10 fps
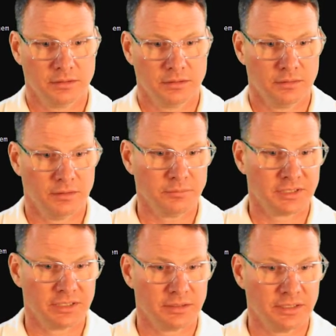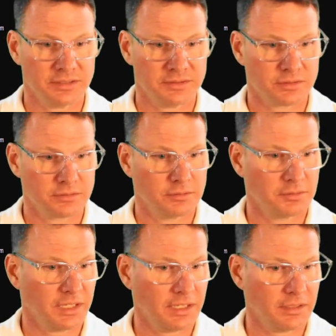Oh, there it is.
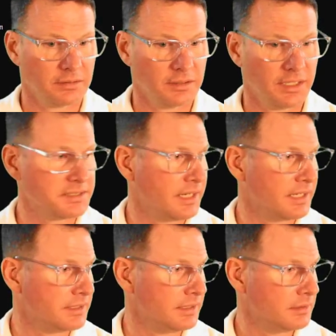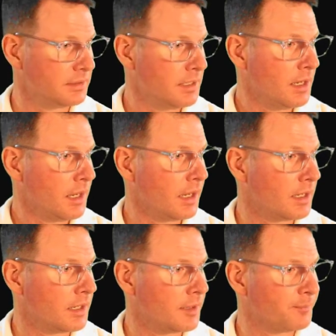Okay, that's handy.
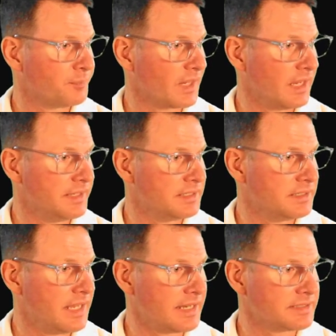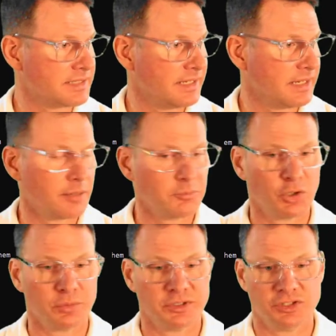Um, and the next thing I'm
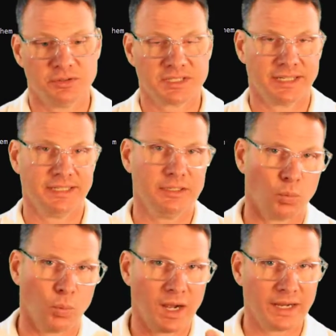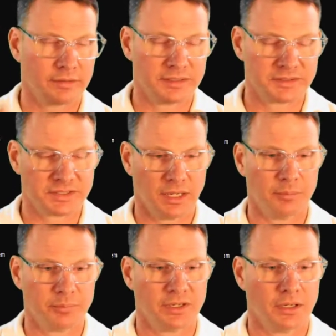going to do is I need to wire this
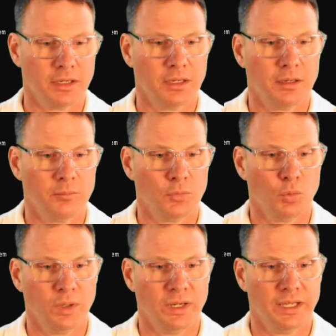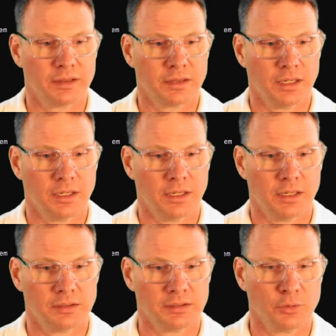up um, with
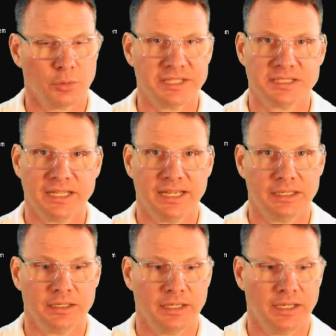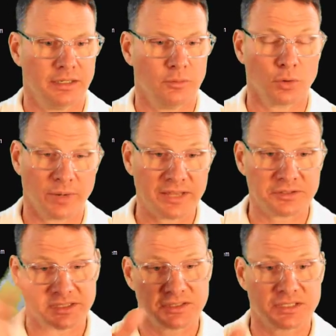uh, Liquibase data and, or
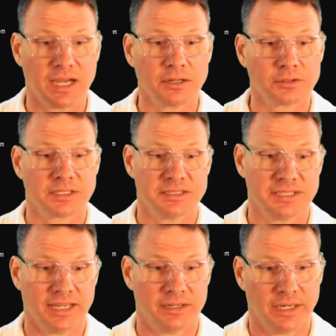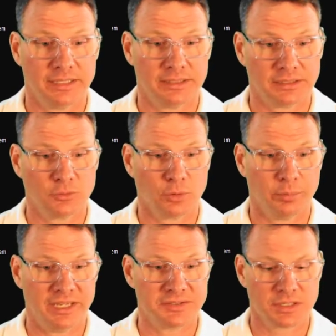rather this Docker container and
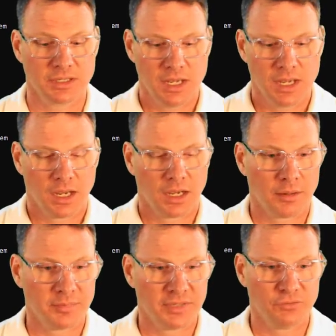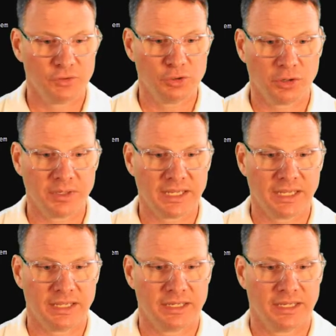Liquibase. Um, if you go
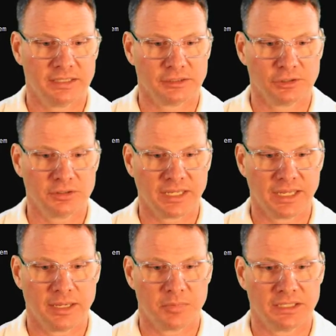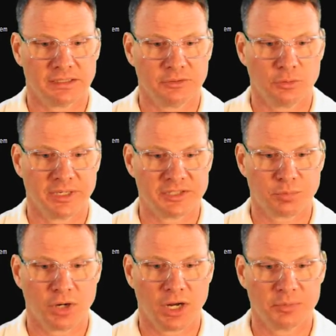ahead and look at my
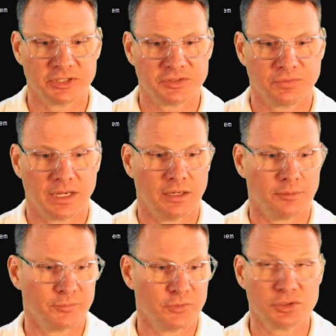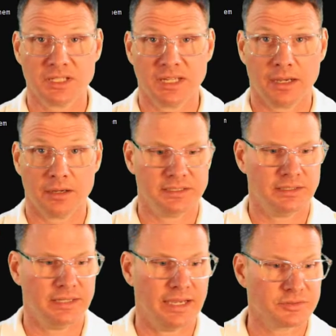Liquibase properties file, you'll see how I
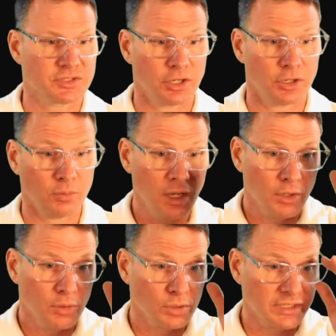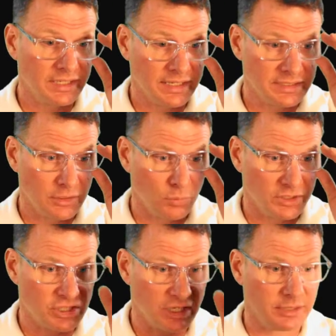did that. So we're connecting
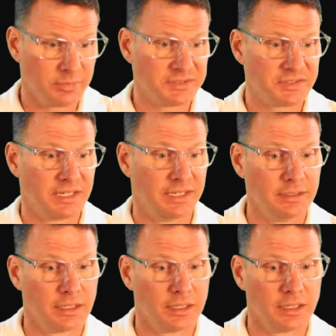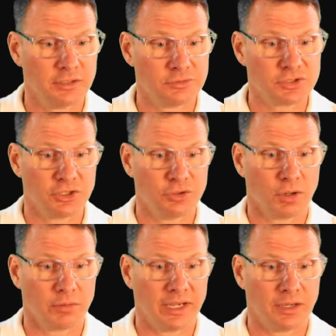with JDBC. Uh, here's the
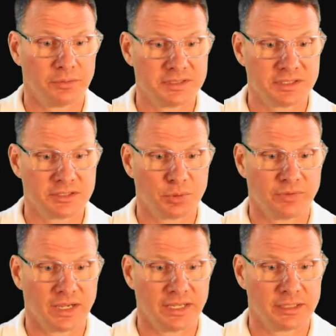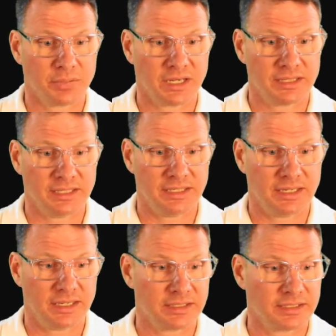URL. This is provided by the
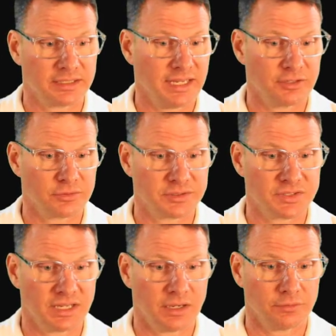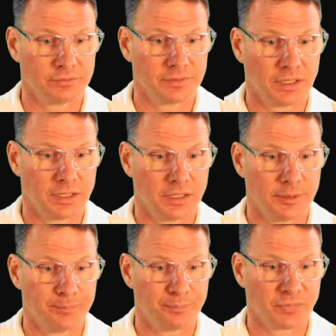uh, container itself,
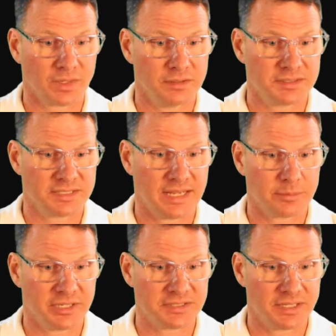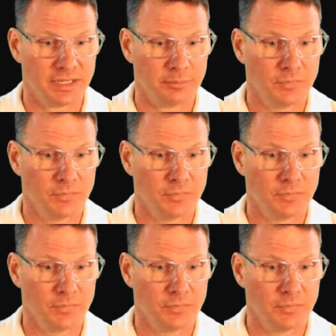um, this database name.